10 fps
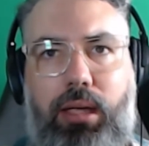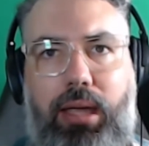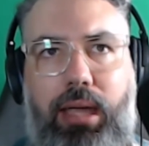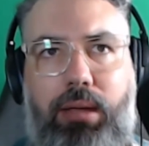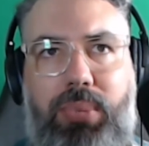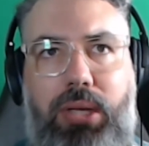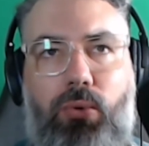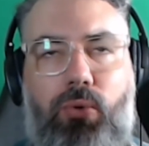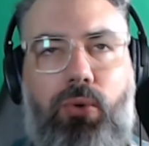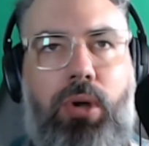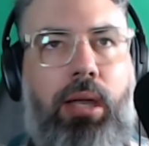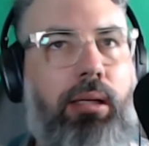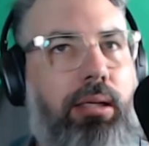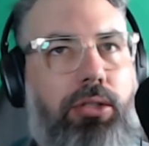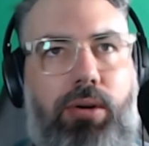And be
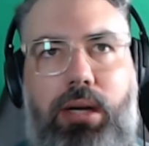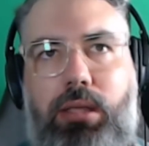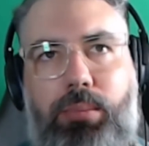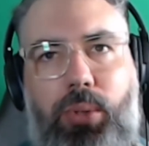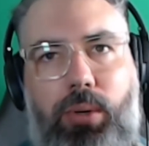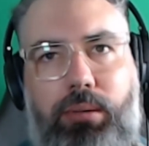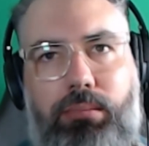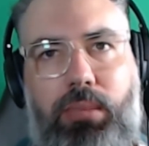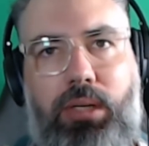really straight to the point.